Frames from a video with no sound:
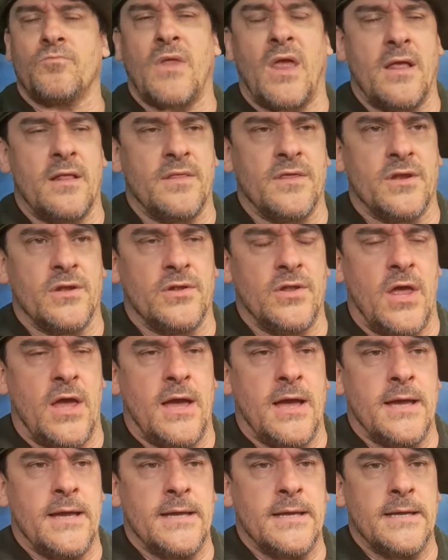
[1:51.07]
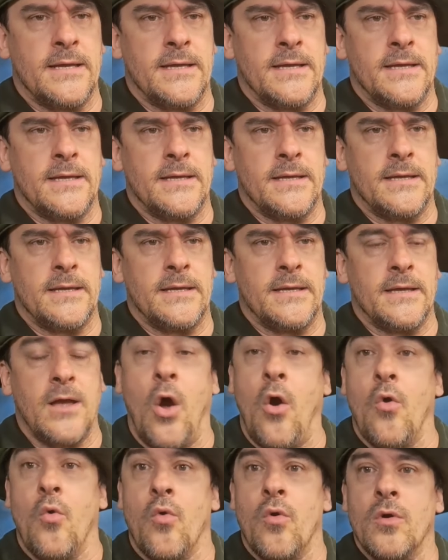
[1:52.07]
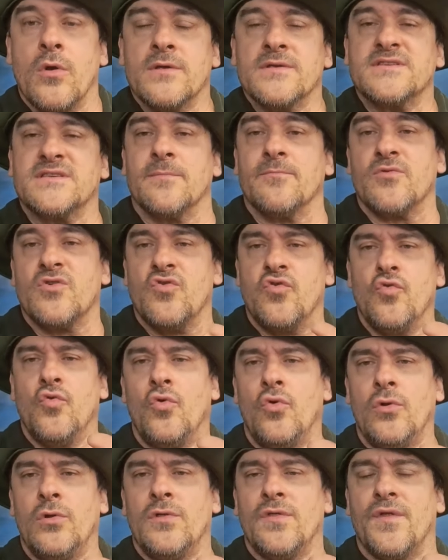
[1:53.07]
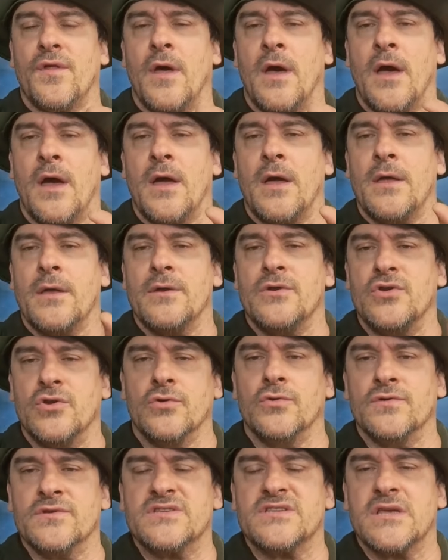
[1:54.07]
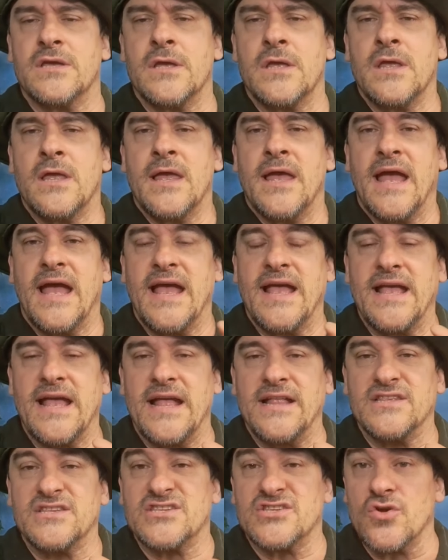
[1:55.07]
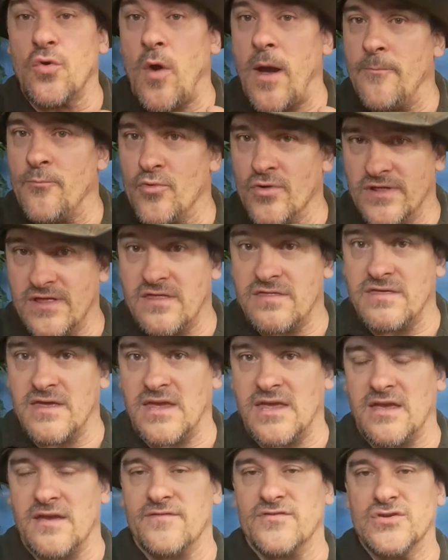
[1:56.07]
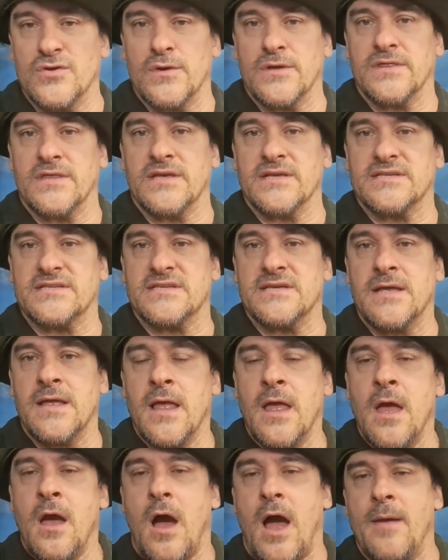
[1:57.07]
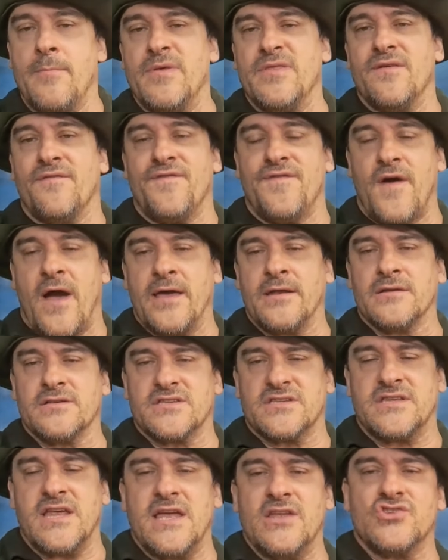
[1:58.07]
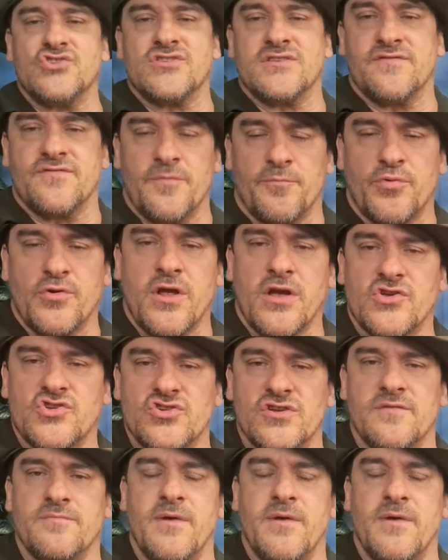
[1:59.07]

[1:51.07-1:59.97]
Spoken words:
little. Some cool news, and so I'm really thinking of doing this. I'm in the final stages of the production of